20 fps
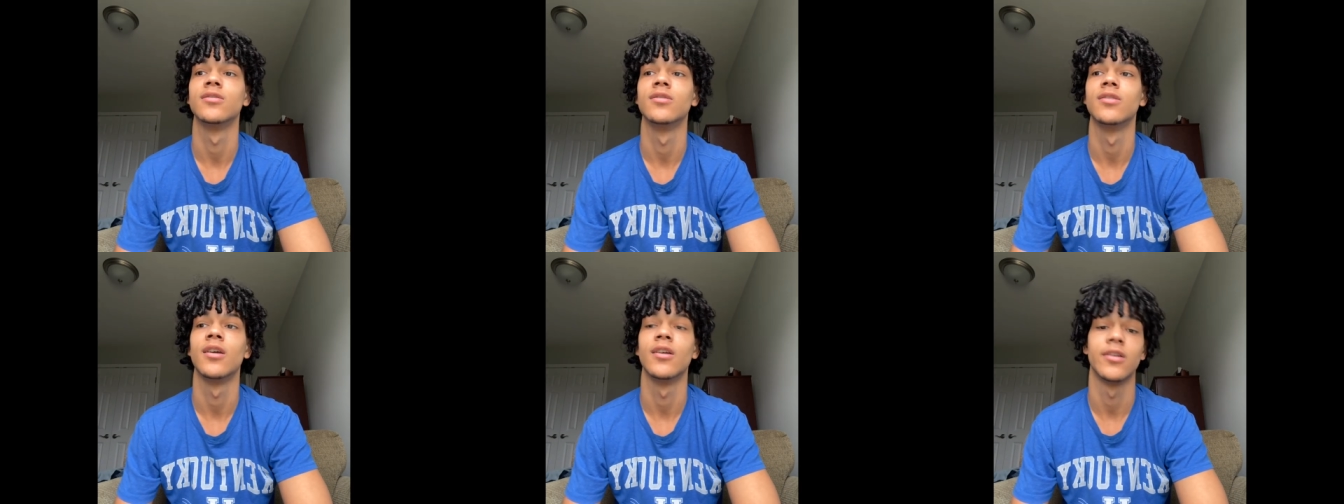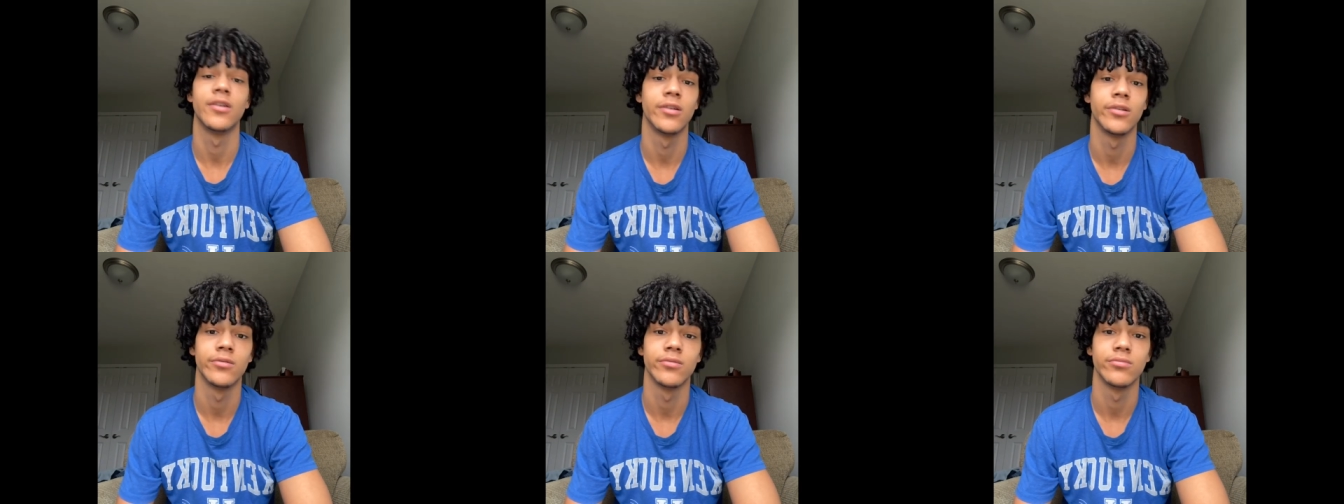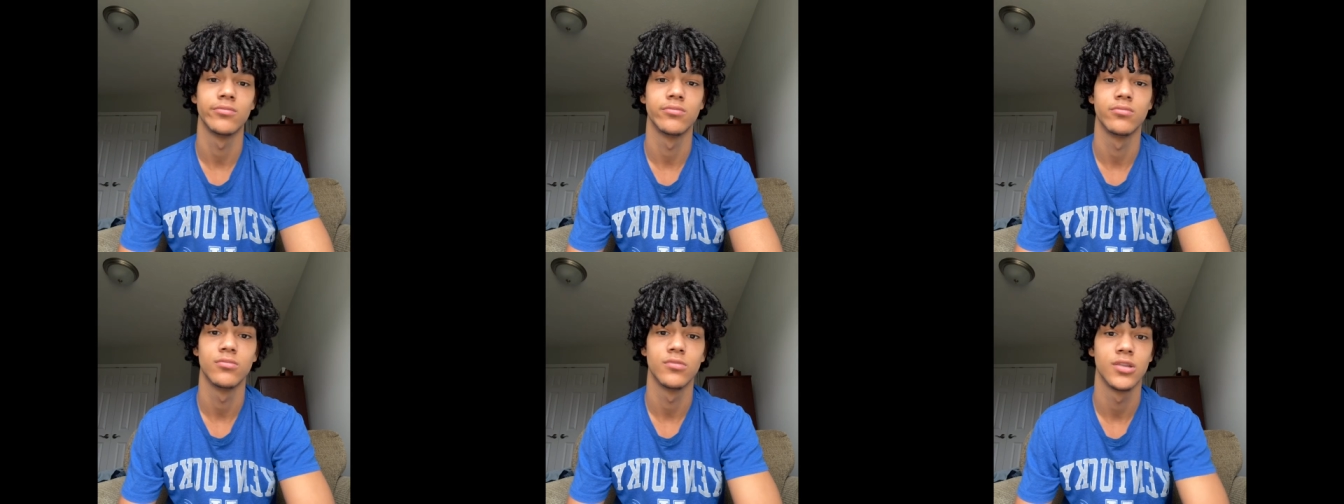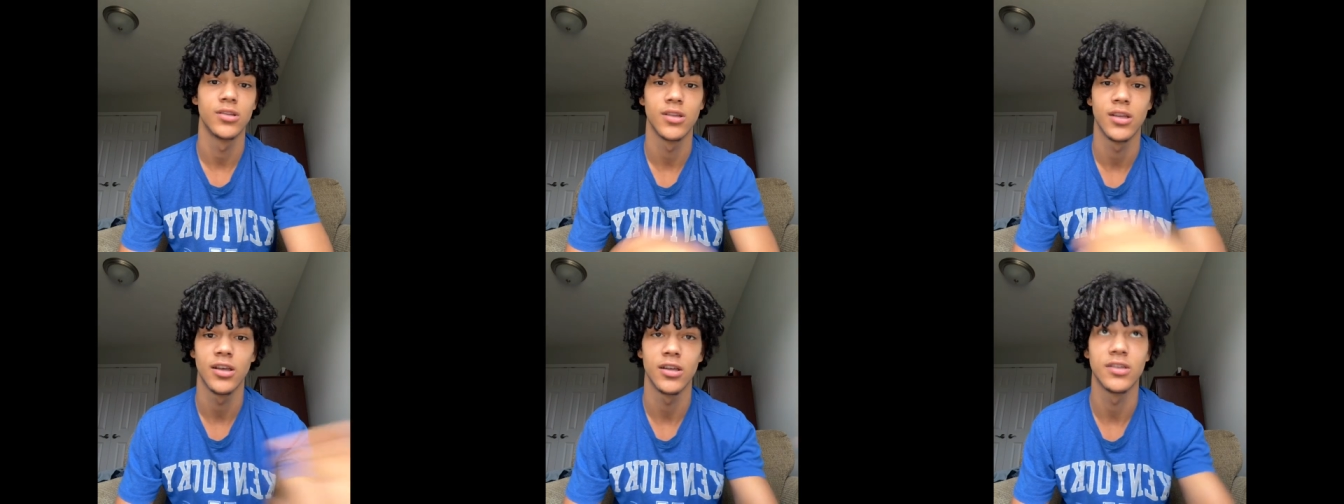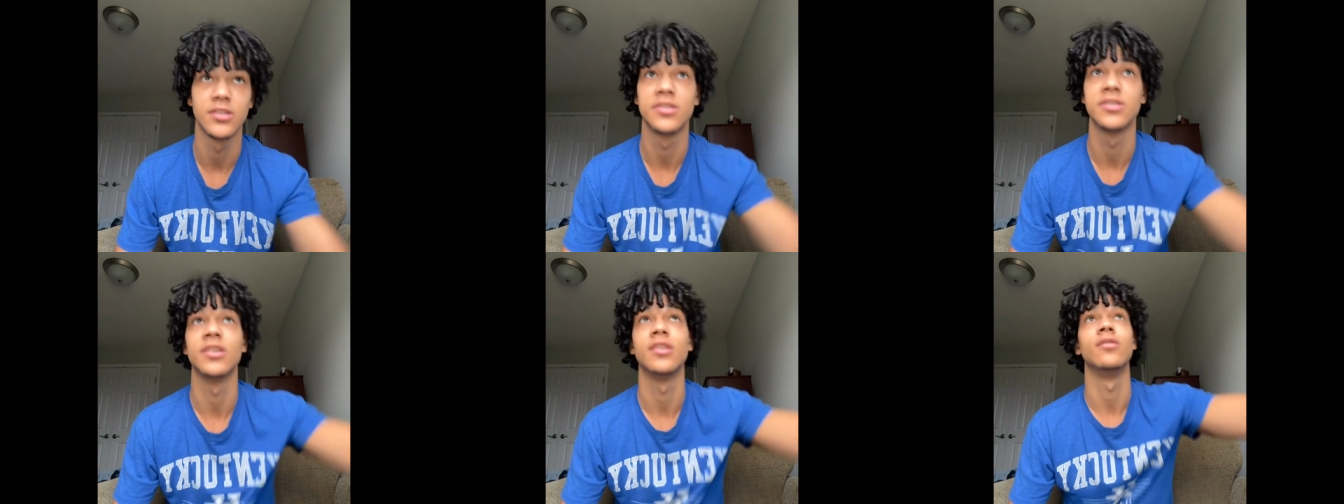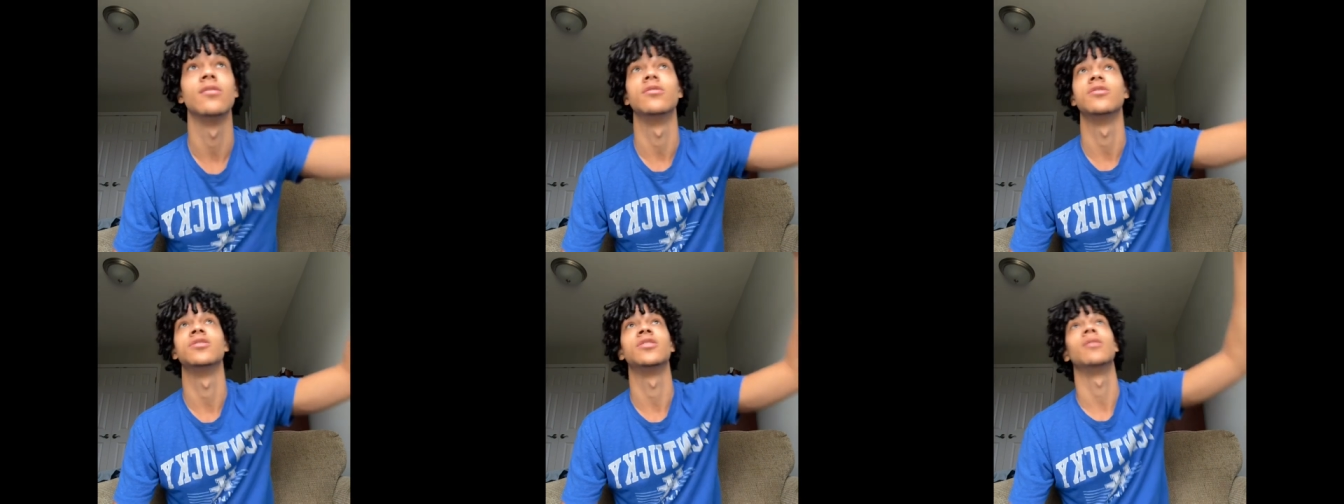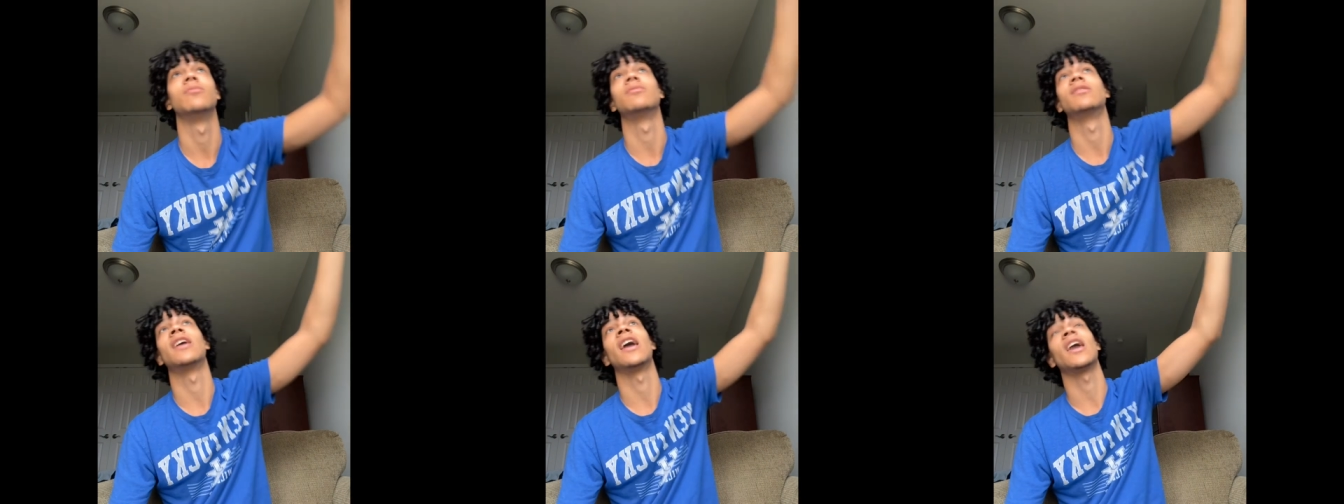And then the thing,
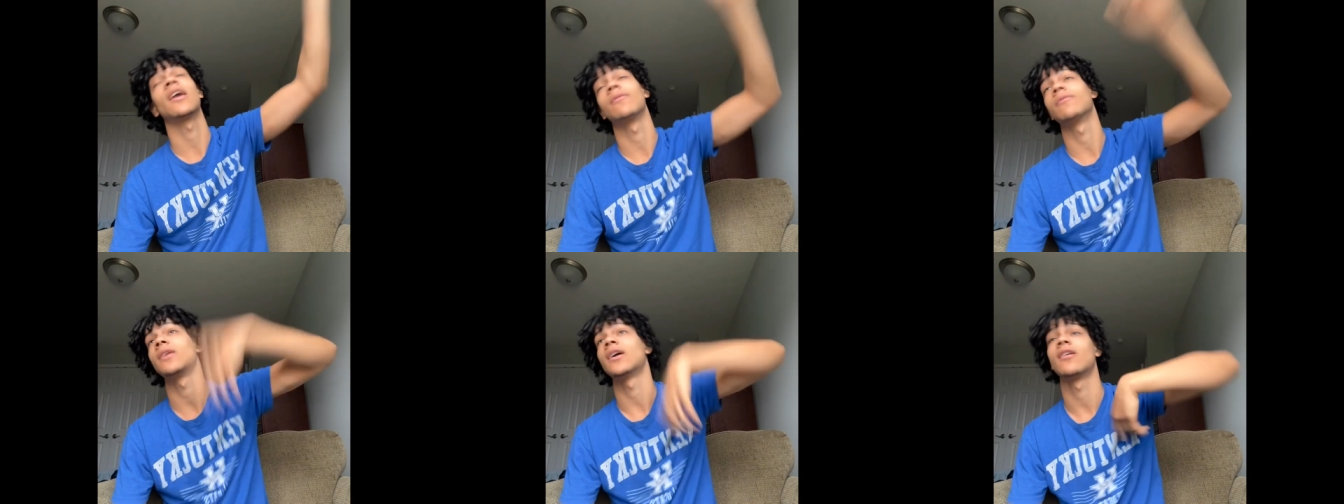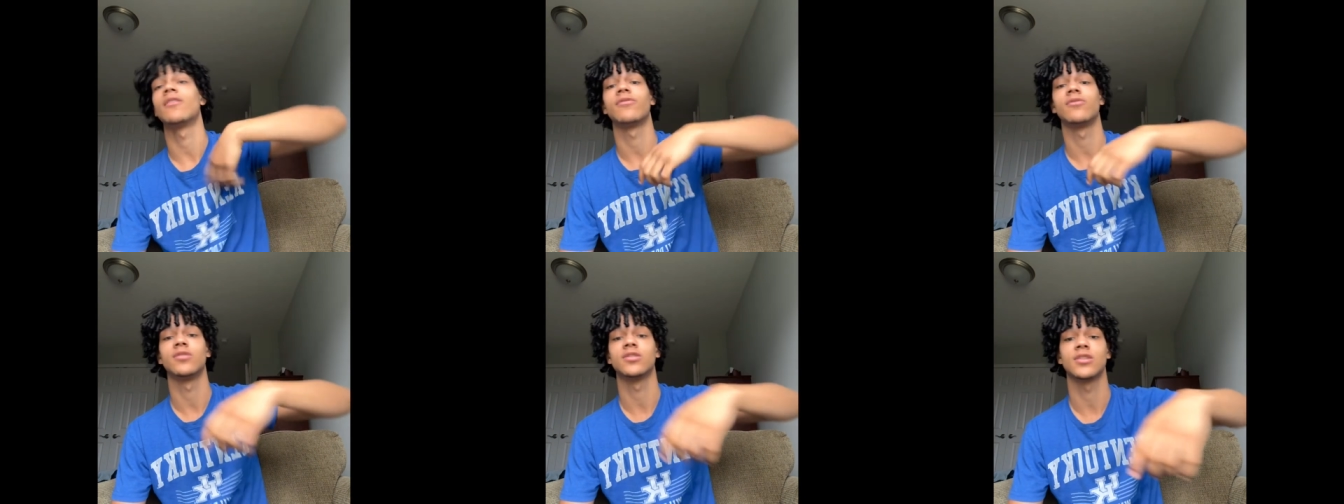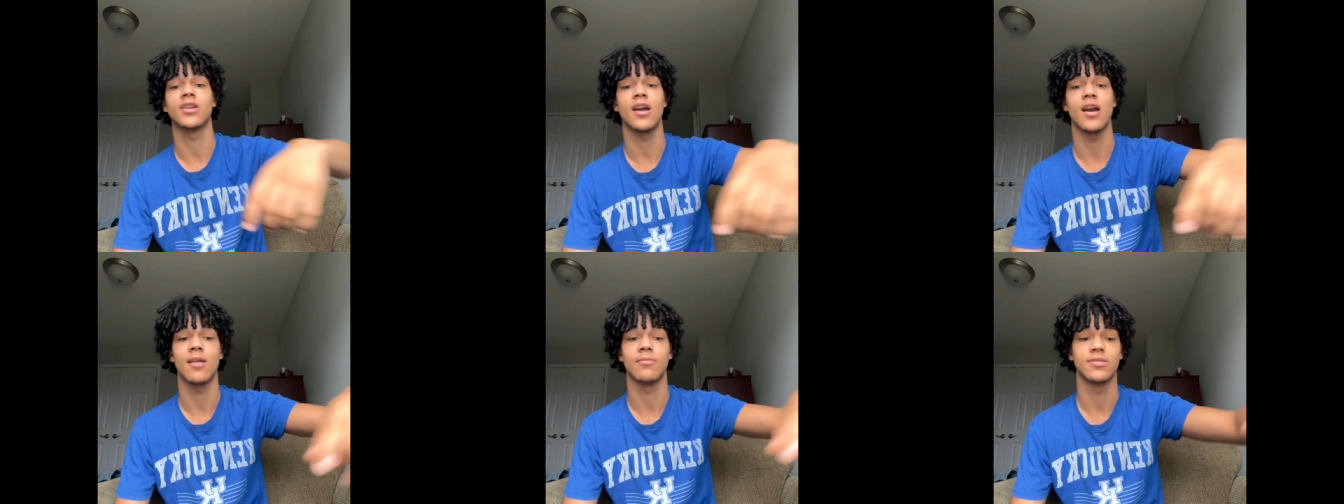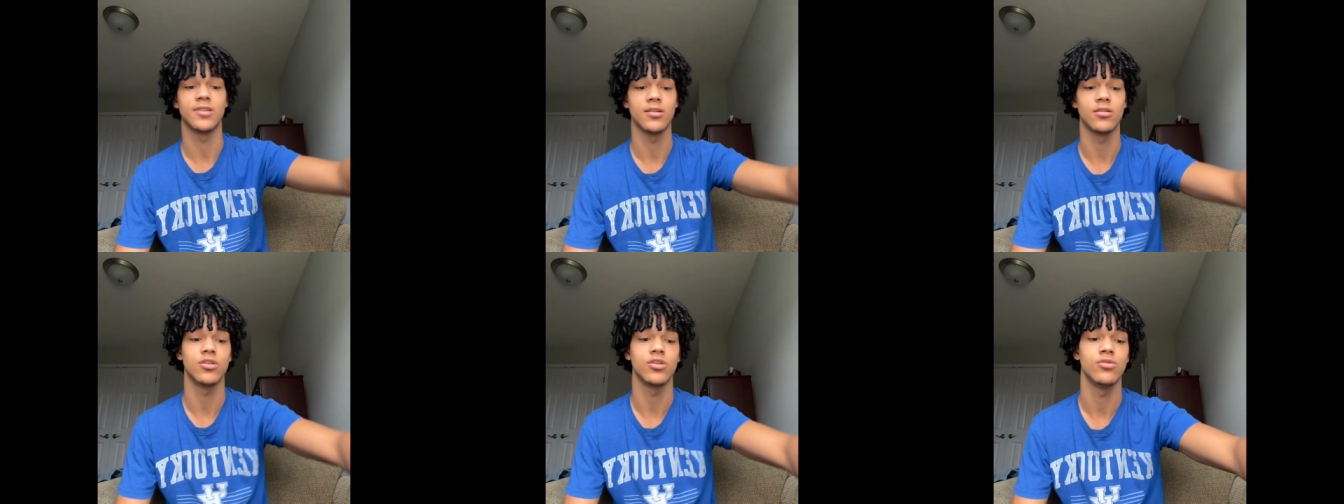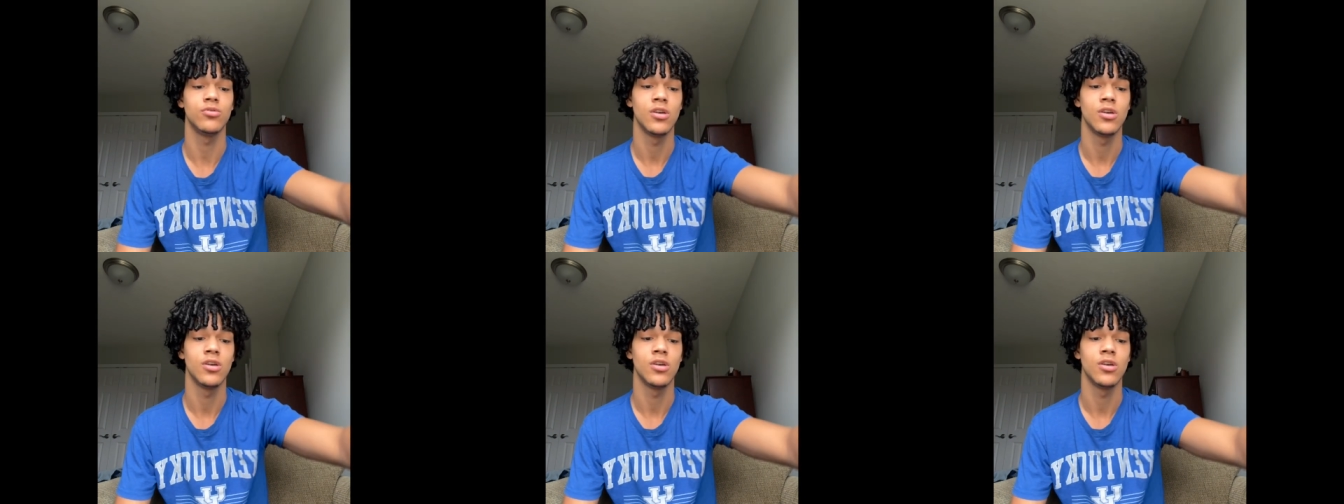something came down from the sky. I'm telling you,